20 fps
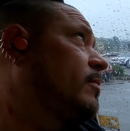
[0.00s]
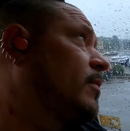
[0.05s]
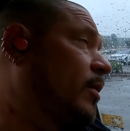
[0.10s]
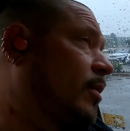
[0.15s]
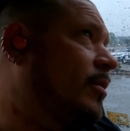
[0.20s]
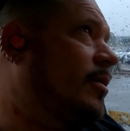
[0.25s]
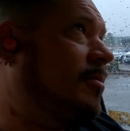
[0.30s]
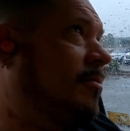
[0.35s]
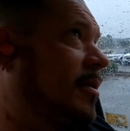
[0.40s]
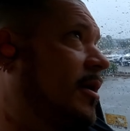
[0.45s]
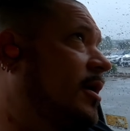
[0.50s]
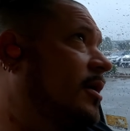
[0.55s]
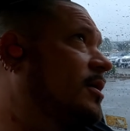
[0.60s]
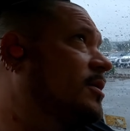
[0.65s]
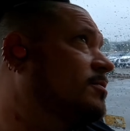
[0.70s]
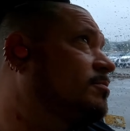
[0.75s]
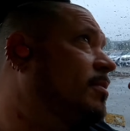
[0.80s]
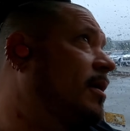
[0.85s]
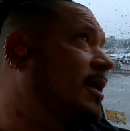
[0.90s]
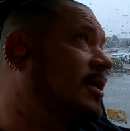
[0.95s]
Oh,
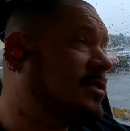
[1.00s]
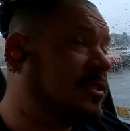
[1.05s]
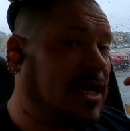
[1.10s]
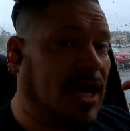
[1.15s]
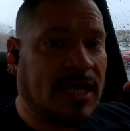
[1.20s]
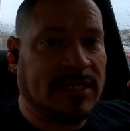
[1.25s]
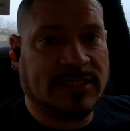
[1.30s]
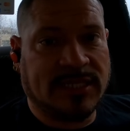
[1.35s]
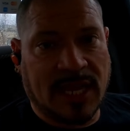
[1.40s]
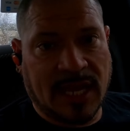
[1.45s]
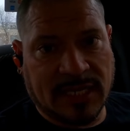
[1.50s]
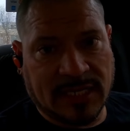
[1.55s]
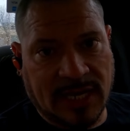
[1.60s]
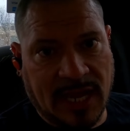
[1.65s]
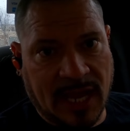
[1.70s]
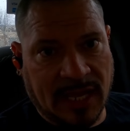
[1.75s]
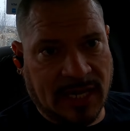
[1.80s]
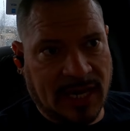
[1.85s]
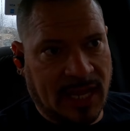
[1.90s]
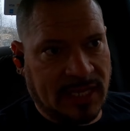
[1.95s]
America's Best Contact
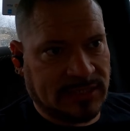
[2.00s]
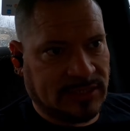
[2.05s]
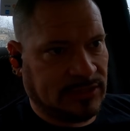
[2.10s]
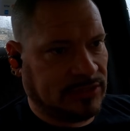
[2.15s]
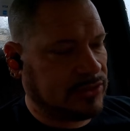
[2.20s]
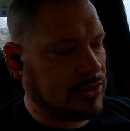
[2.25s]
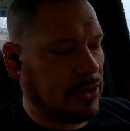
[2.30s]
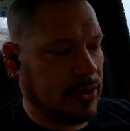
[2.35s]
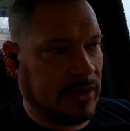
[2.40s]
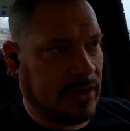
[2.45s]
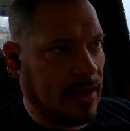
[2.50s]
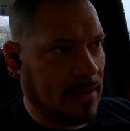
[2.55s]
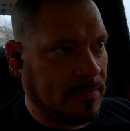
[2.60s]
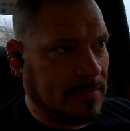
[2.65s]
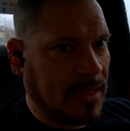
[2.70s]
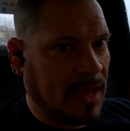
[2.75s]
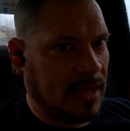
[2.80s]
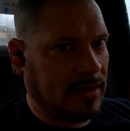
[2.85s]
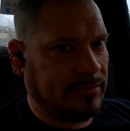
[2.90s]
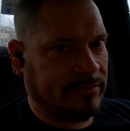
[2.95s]
and Eyeglasses. Sorry,
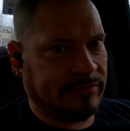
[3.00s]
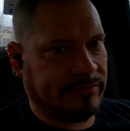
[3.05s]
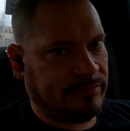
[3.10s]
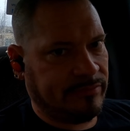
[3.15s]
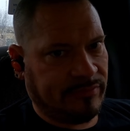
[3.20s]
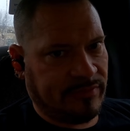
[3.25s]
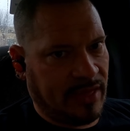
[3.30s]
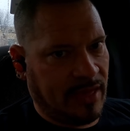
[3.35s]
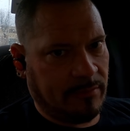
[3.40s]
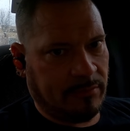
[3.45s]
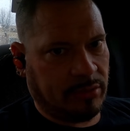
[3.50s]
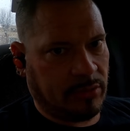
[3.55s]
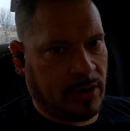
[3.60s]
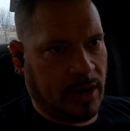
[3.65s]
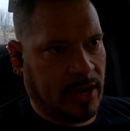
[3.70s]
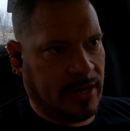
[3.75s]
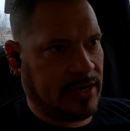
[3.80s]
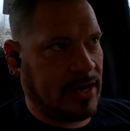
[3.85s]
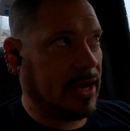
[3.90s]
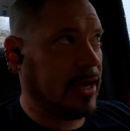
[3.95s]
I'm not that
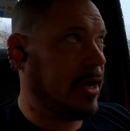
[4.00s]
bright.